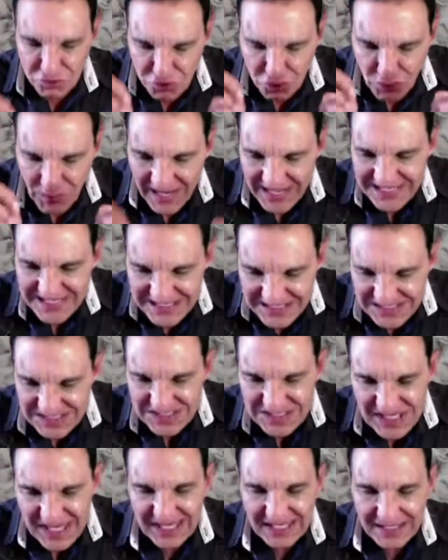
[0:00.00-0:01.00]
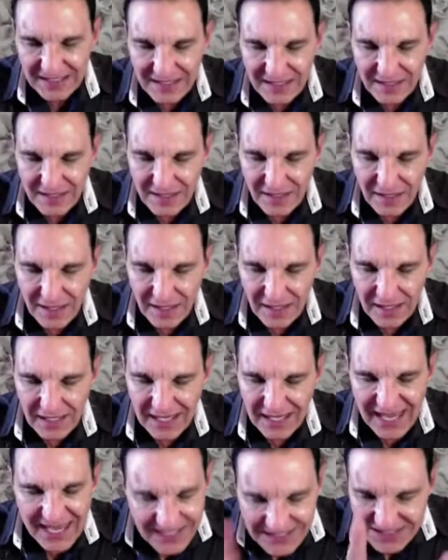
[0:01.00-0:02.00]
to a sick,
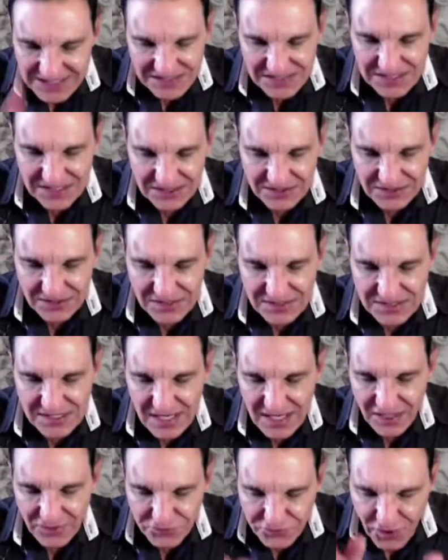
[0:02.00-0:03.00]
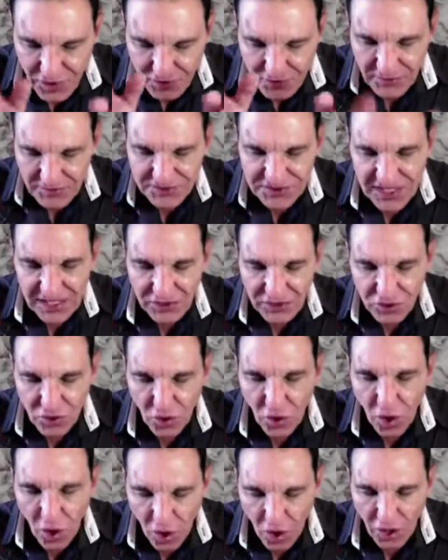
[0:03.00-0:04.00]
any sickness trying to attack
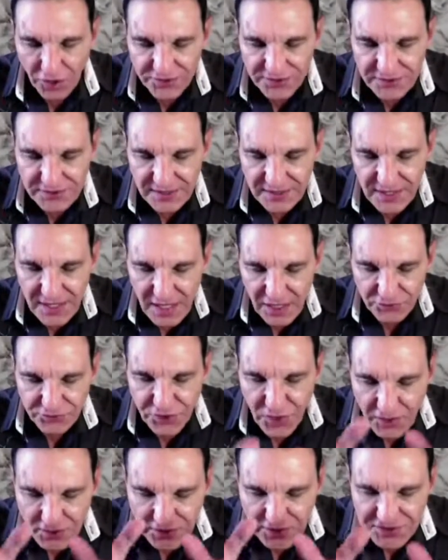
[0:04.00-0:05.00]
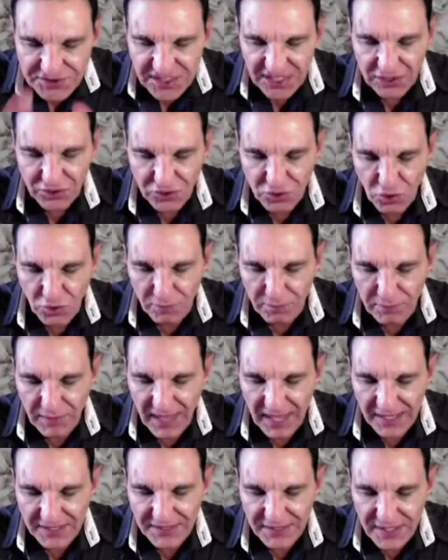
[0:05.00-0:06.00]
your heart, trying to attack your
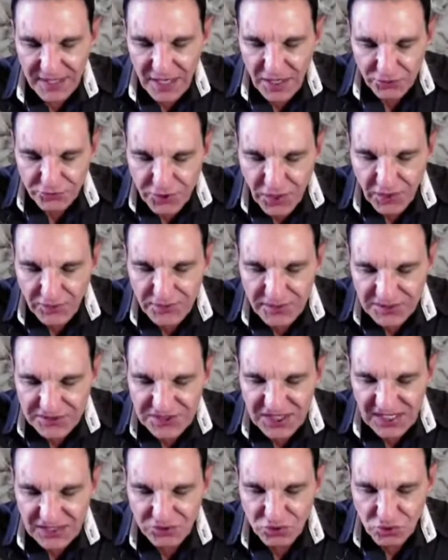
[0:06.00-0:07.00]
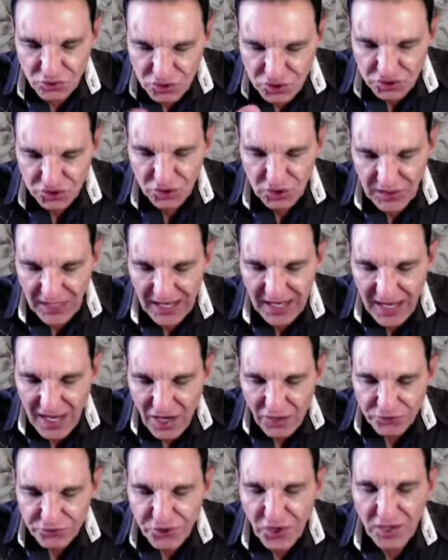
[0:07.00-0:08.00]
blood, trying to attack your sugar,
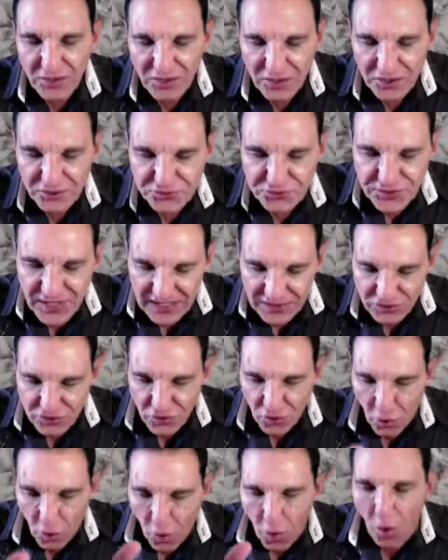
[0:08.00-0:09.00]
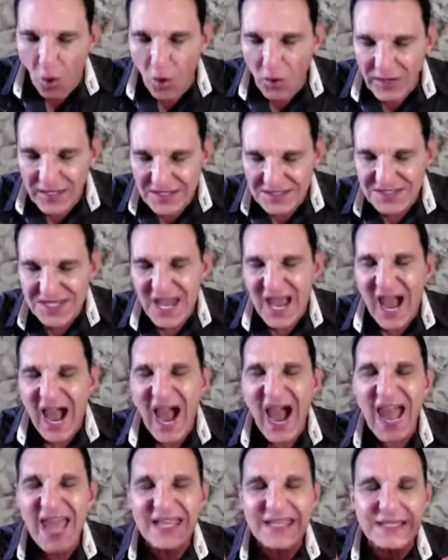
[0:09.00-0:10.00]
trying to attack your organs.
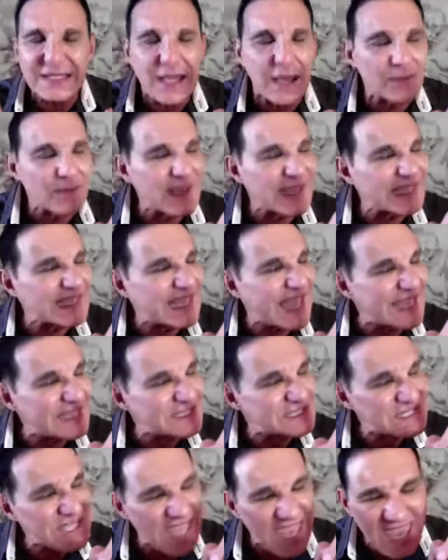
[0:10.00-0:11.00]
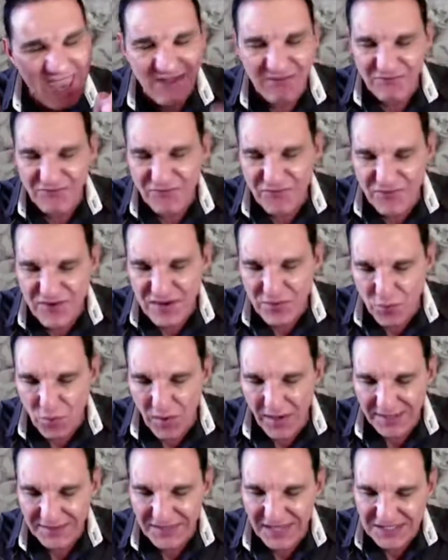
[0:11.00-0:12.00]
I come against
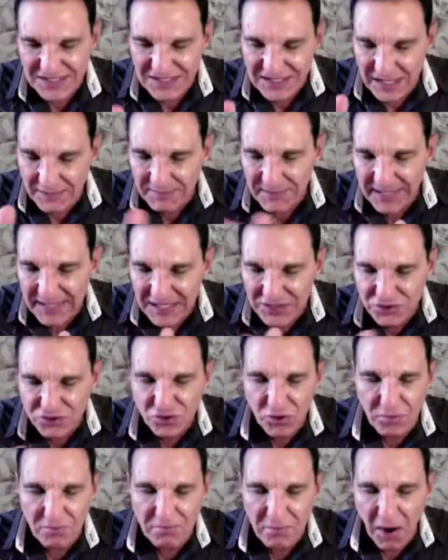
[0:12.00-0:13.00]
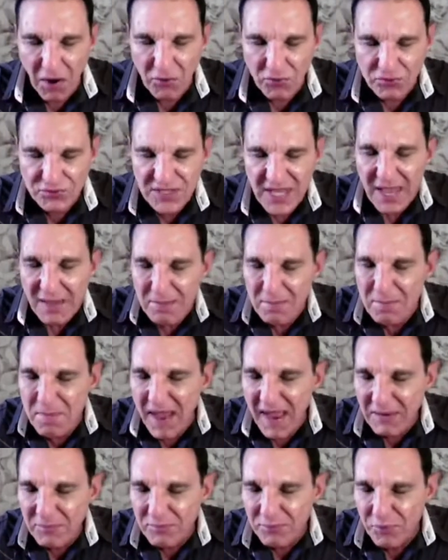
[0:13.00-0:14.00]
everyone that's coming against your bones,
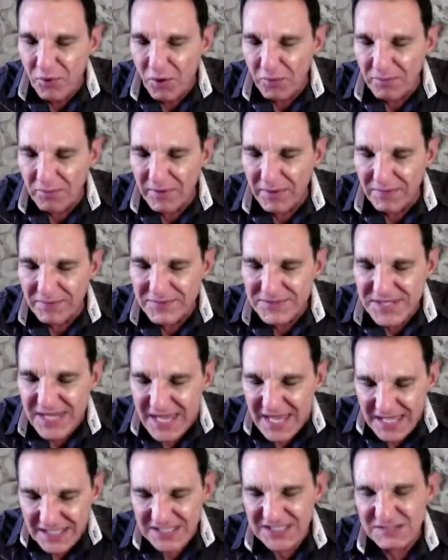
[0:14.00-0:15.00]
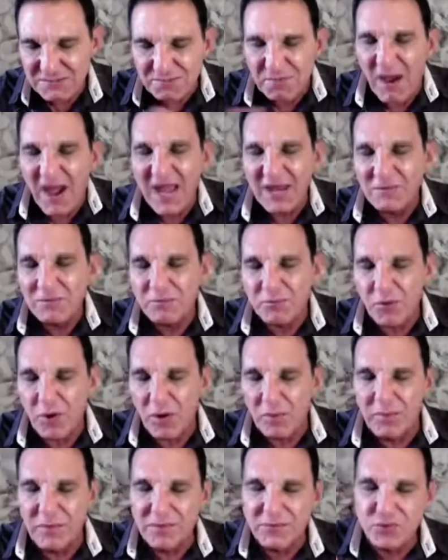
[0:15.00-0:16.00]
back problems, spine
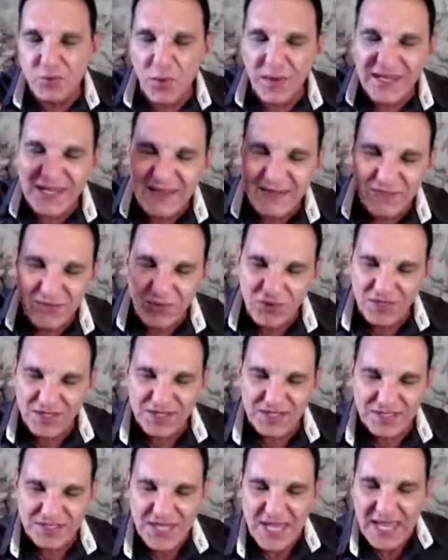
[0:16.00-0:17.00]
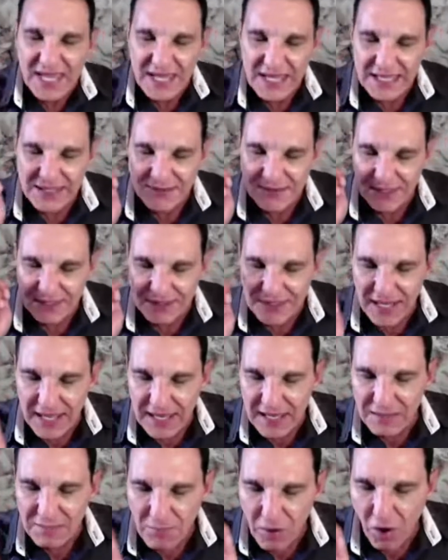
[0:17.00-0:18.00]
problems, whatever it is, in the
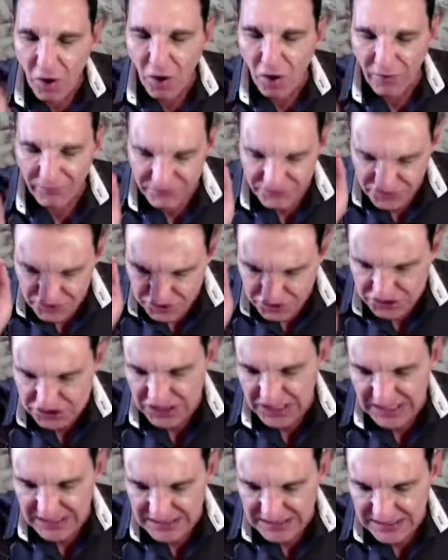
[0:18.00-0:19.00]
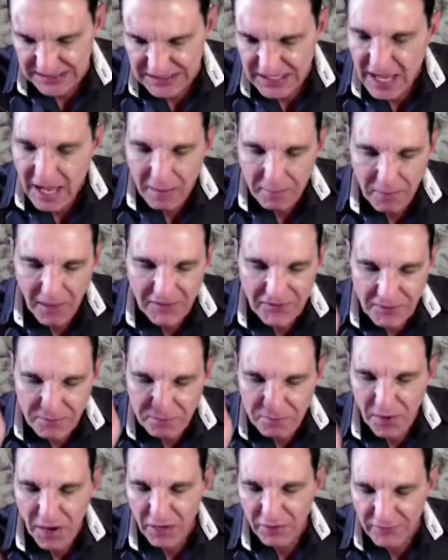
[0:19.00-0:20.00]
name of Jesus, by the
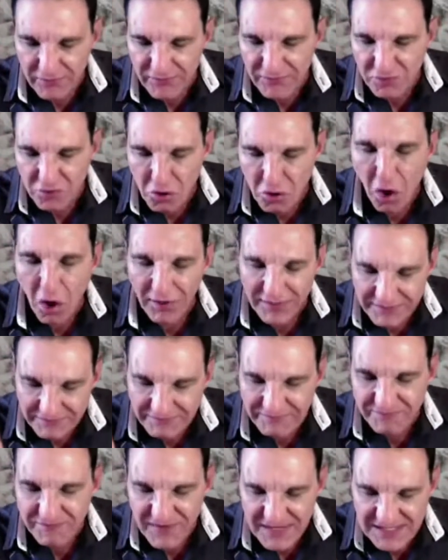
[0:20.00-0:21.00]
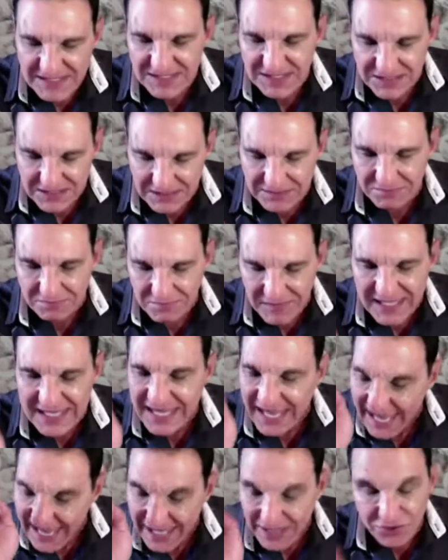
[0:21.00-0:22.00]
power of God invested in
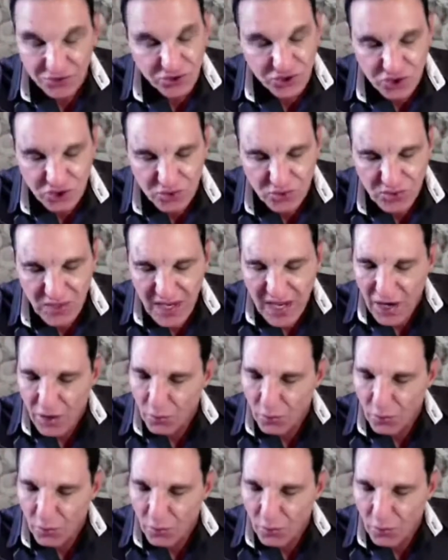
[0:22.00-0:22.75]
me and you,